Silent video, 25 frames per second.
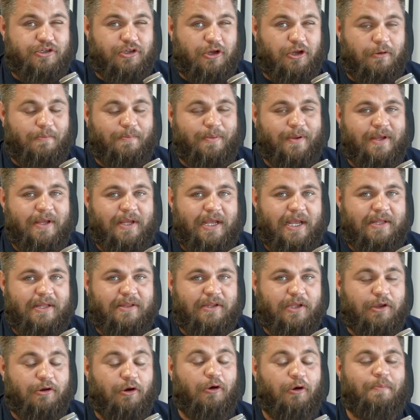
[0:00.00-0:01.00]
sub in
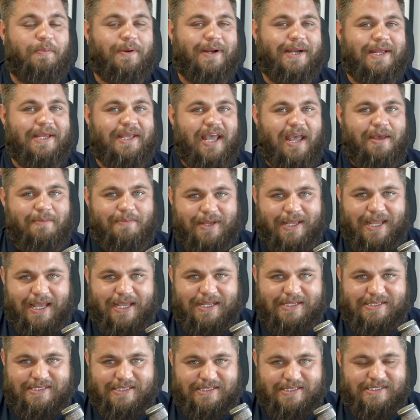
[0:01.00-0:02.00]
the Europa League game
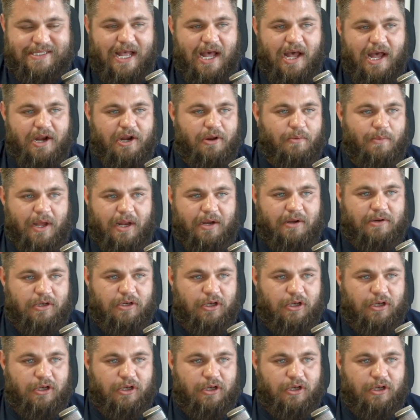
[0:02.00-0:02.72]
against Astana when